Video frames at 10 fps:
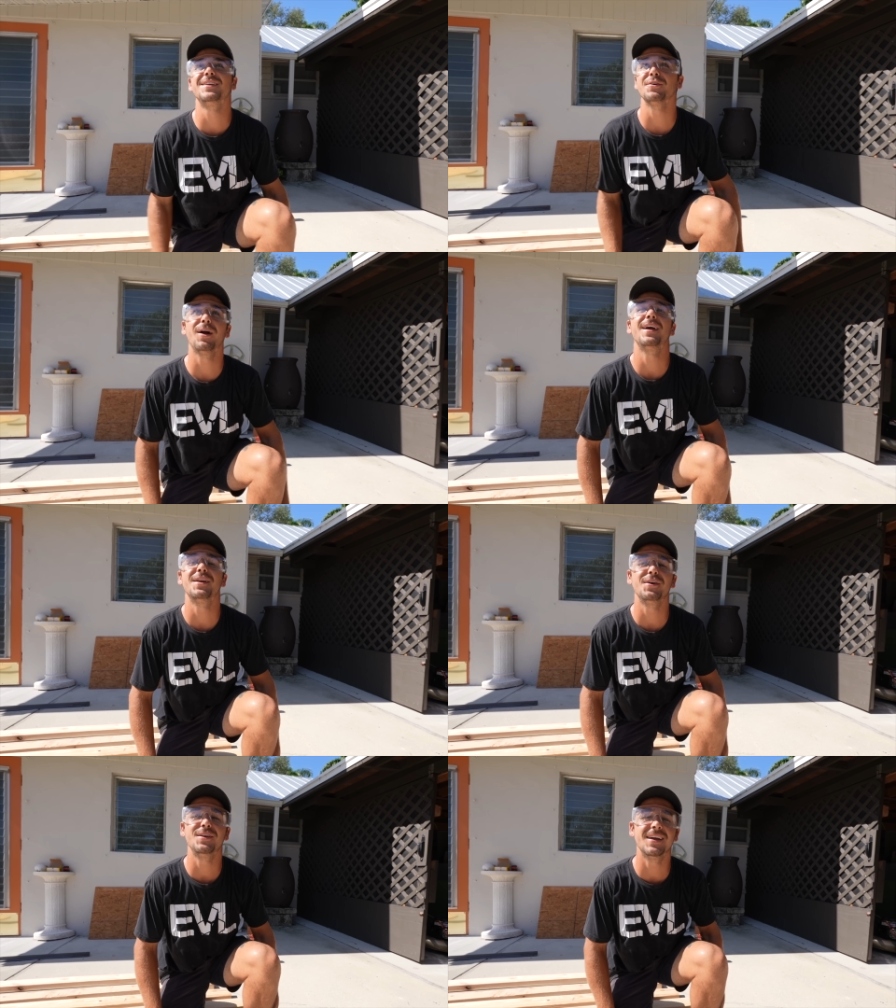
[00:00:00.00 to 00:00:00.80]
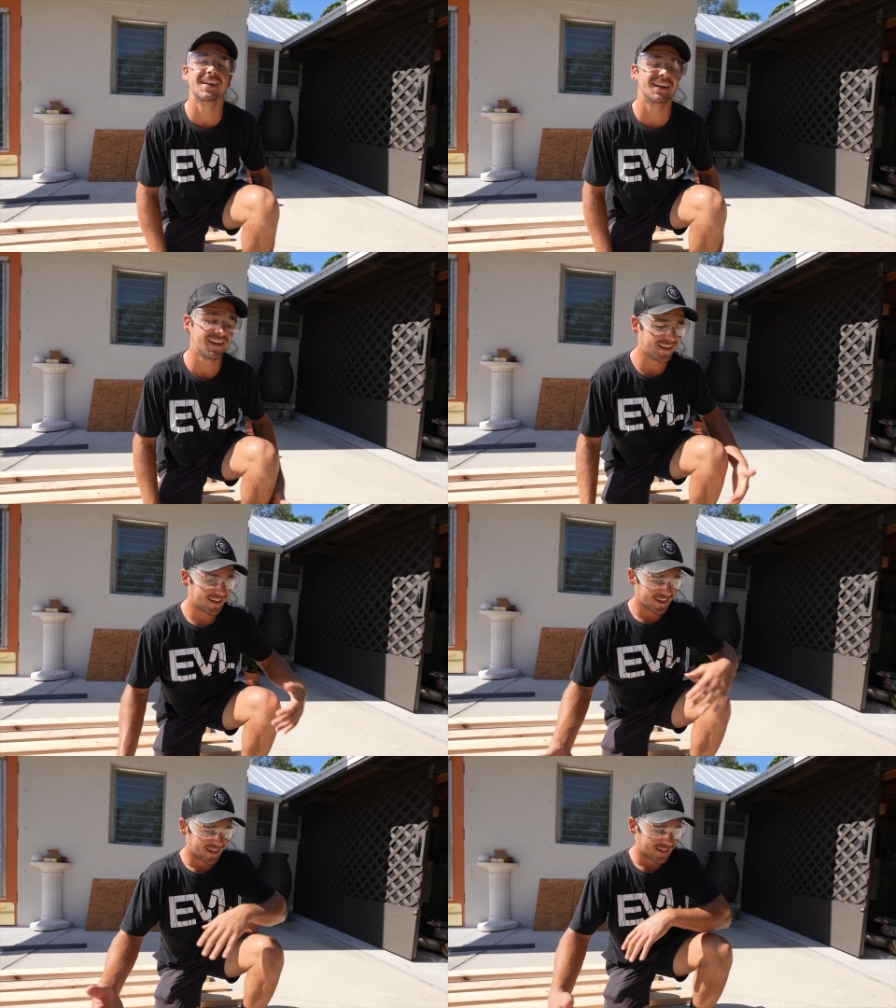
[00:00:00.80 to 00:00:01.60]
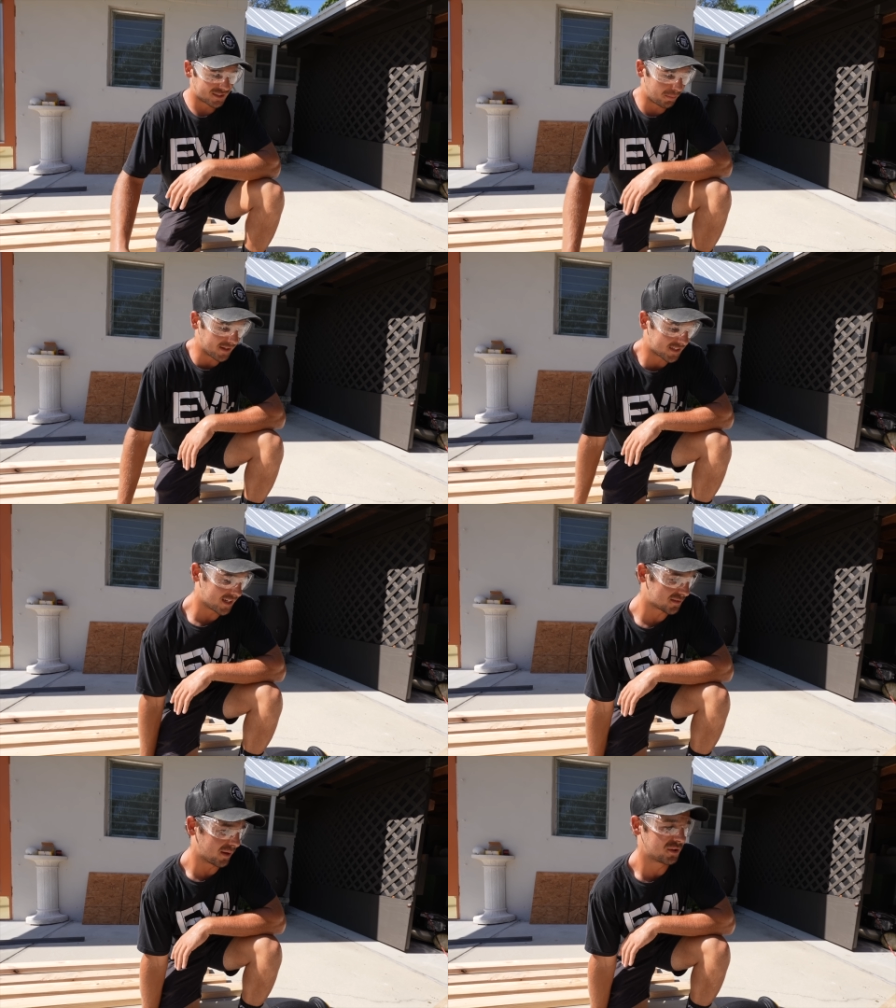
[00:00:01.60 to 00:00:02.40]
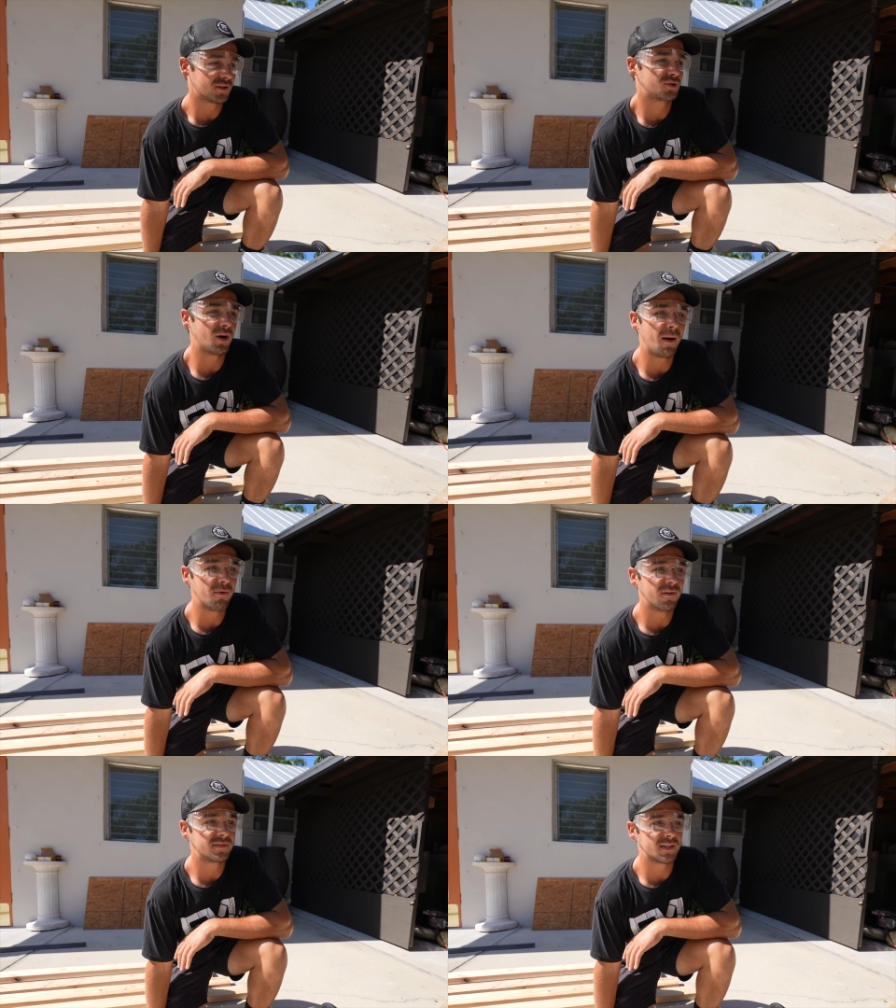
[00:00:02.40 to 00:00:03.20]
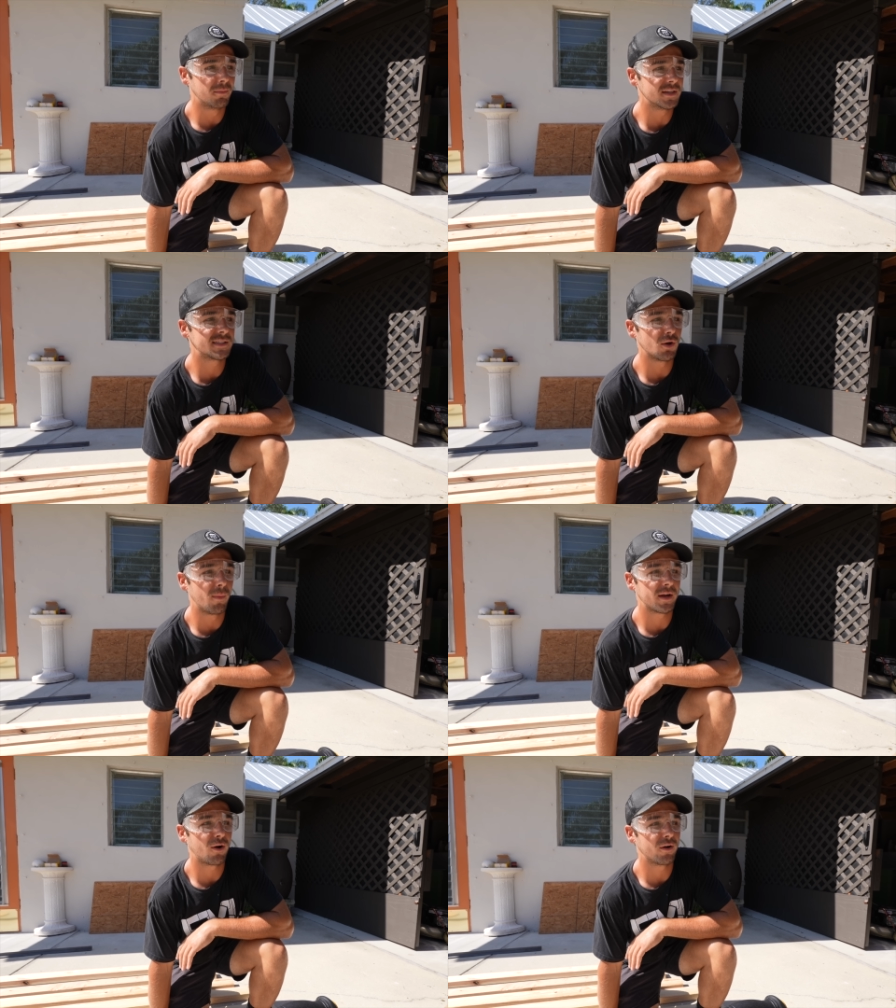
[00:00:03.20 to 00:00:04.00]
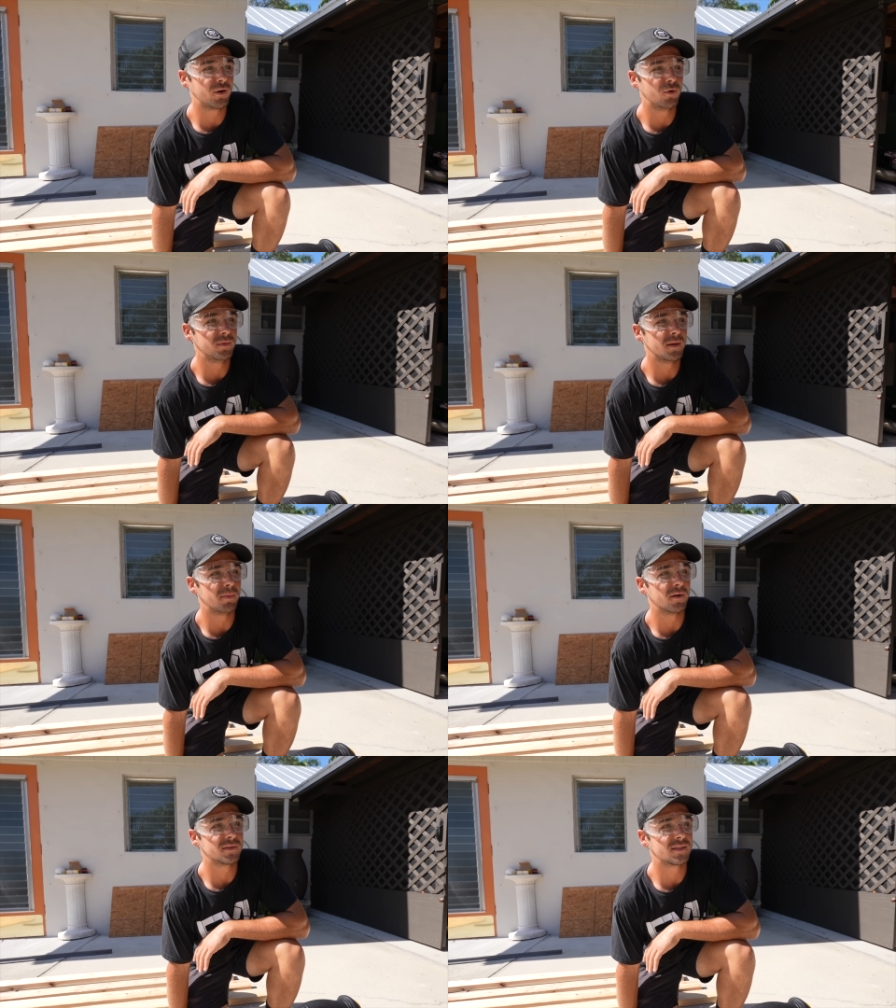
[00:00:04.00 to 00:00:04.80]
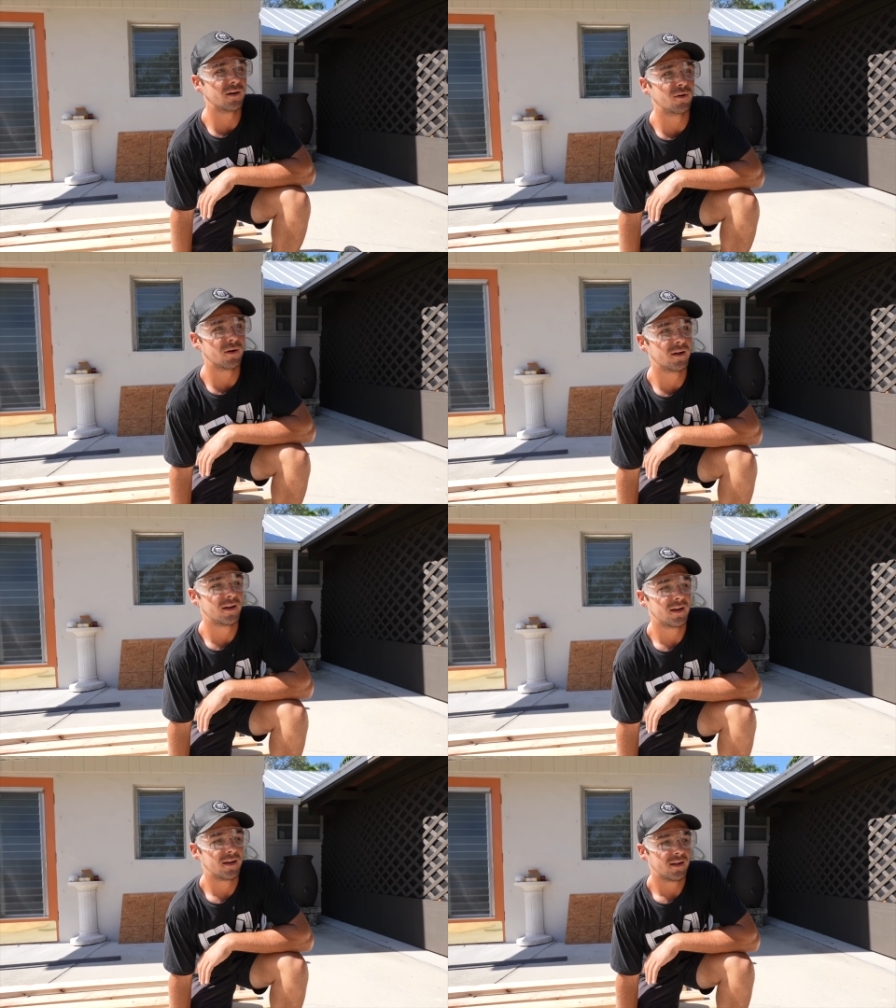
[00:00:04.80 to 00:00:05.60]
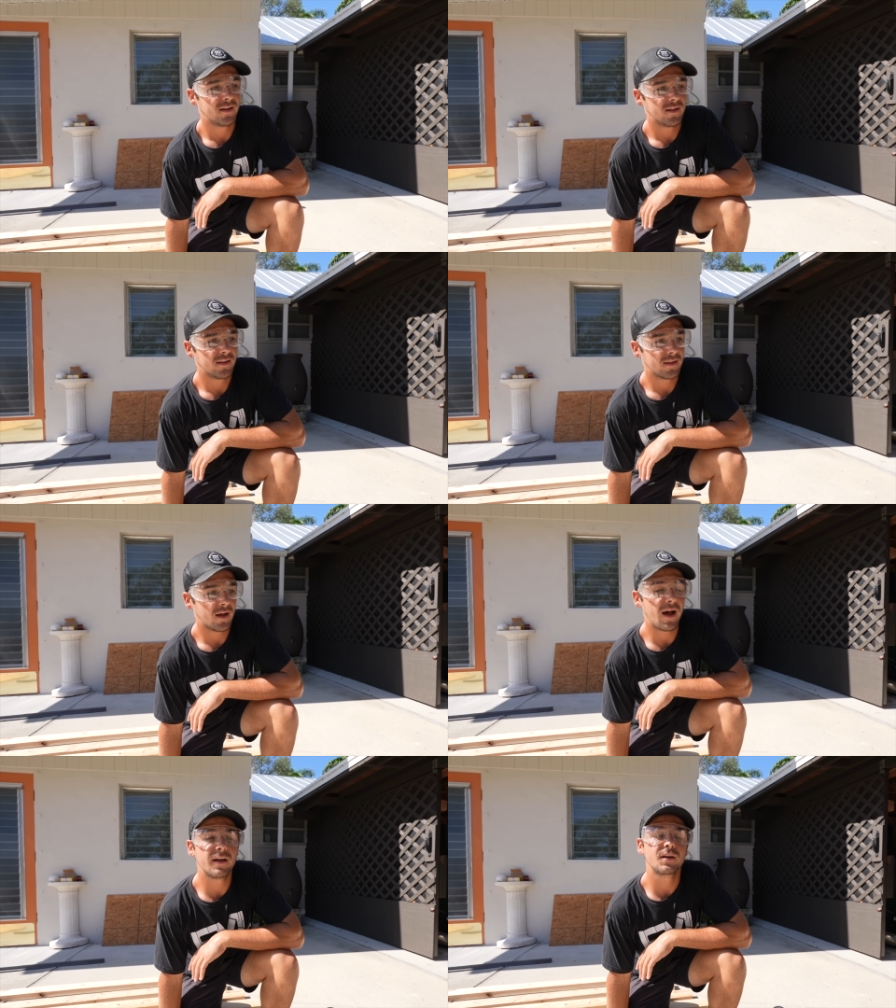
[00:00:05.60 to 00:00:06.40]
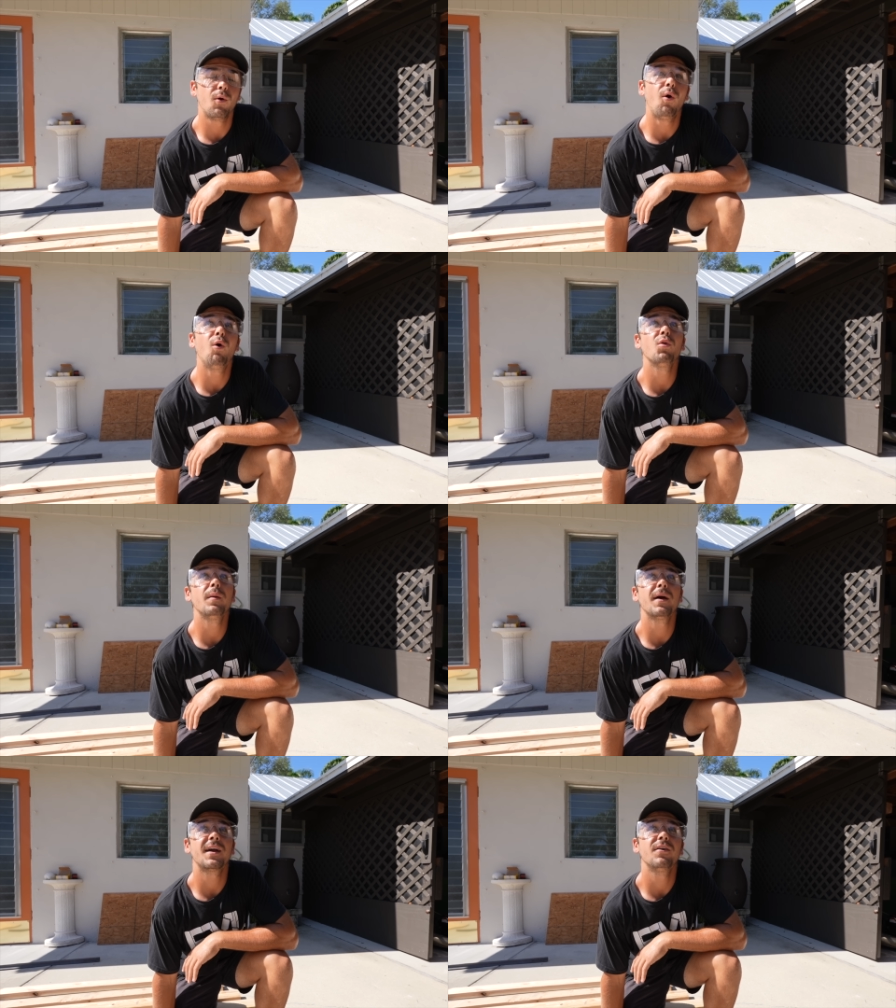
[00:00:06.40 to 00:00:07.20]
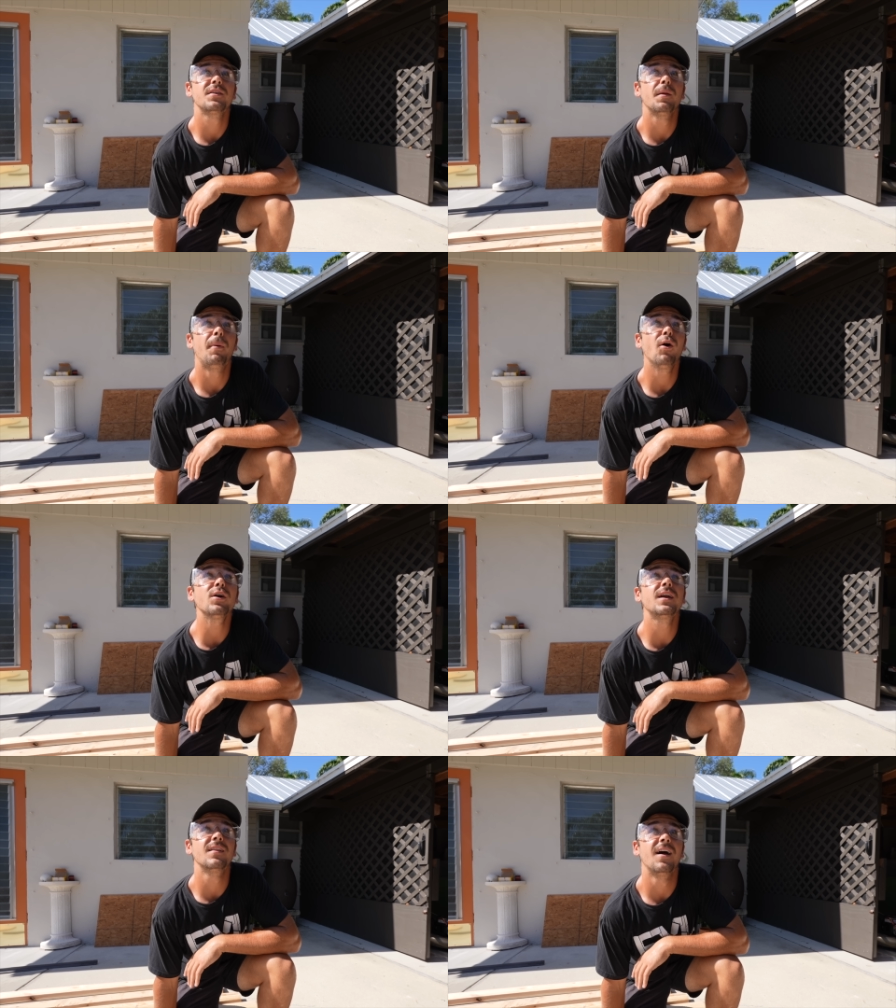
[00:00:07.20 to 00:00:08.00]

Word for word: you're right. No, you didn't. So basically, I just went through this trauma of somebody stole my cart in Home Depot. So you so had to go find a new cart. I had to go all the way back out into the parking